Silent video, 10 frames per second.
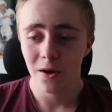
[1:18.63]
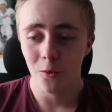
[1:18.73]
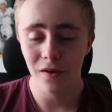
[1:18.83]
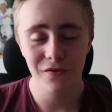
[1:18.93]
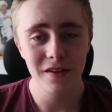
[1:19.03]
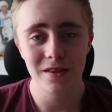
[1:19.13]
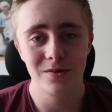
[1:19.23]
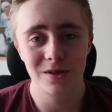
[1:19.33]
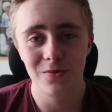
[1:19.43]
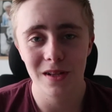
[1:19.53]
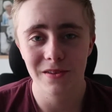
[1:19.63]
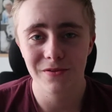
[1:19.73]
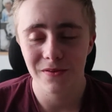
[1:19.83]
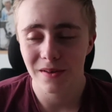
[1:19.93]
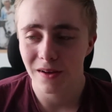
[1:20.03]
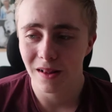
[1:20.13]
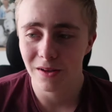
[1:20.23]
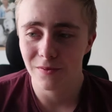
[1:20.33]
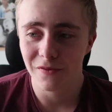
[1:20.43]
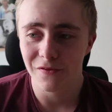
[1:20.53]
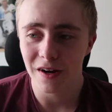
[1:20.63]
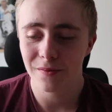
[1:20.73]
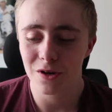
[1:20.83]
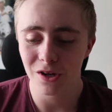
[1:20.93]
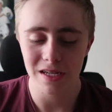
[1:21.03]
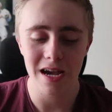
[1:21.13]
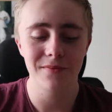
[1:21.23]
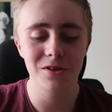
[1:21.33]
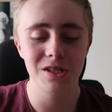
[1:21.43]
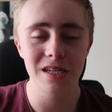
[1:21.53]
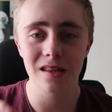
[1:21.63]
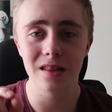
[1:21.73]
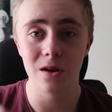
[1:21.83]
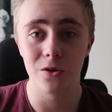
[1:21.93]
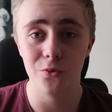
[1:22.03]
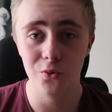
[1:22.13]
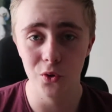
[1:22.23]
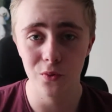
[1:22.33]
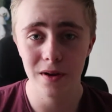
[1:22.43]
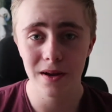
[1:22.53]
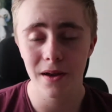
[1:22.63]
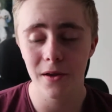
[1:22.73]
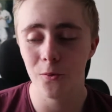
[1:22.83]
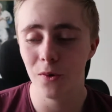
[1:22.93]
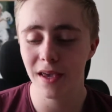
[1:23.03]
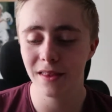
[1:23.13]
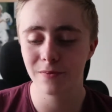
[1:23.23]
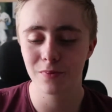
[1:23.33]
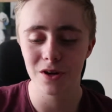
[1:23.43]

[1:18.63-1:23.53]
one thing that was really a little bit funny, because I had to sit in our room and wait,